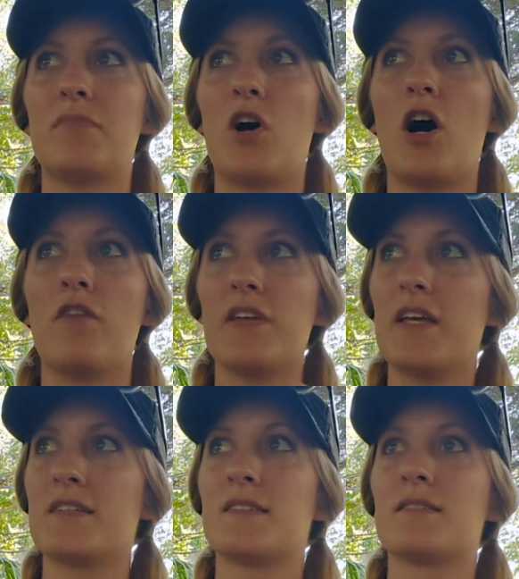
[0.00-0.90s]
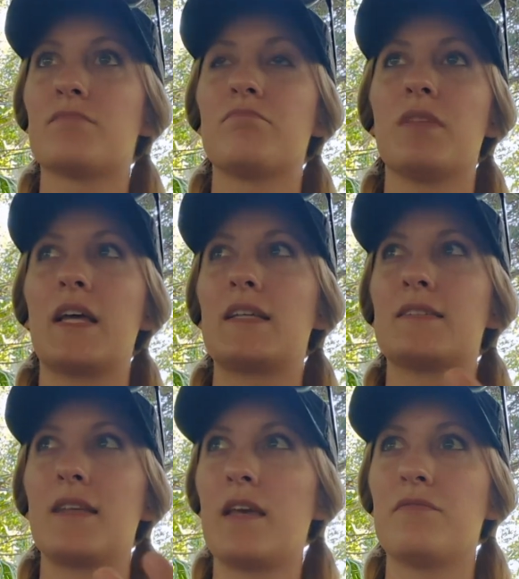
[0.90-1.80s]
obvious, like,
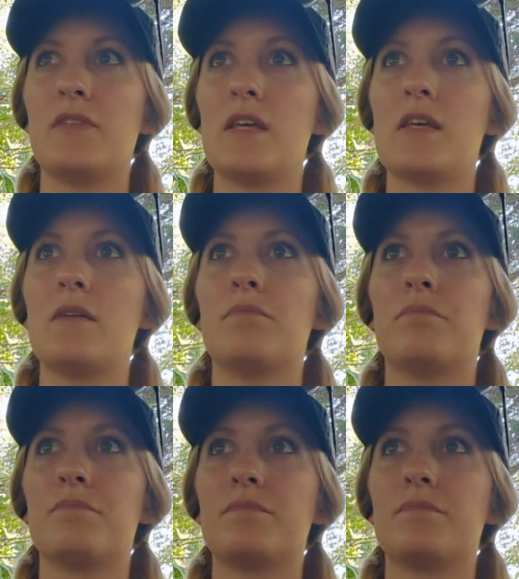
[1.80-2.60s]
safety